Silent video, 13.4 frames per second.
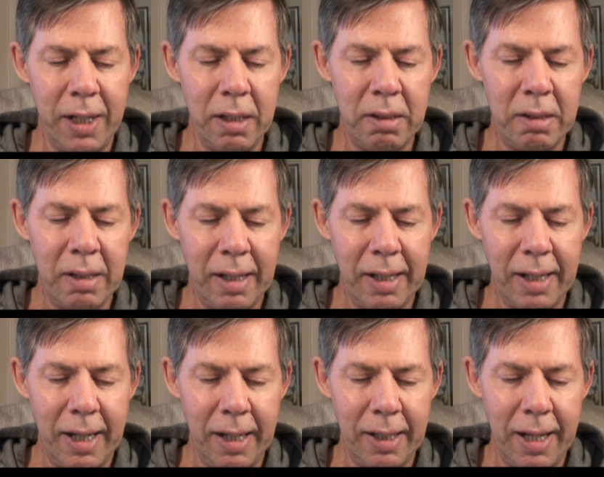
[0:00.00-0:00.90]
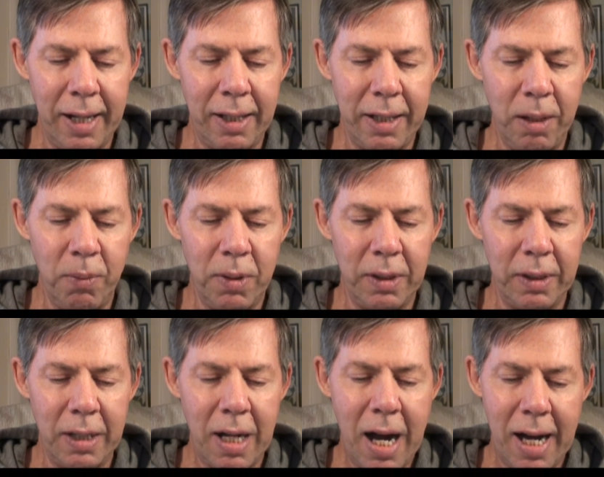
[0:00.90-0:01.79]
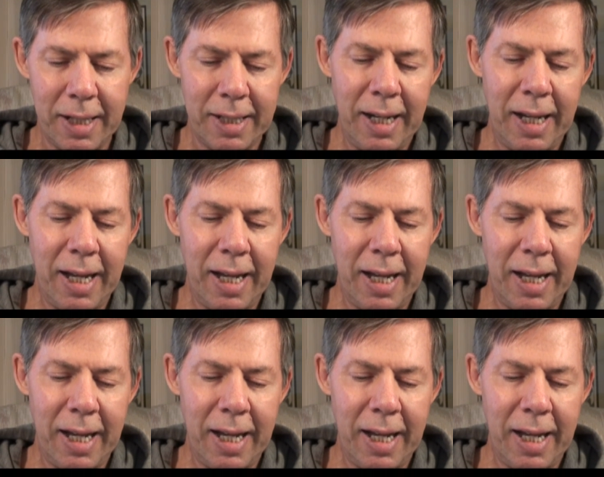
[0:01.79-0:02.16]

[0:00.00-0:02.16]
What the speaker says: us and likely will not,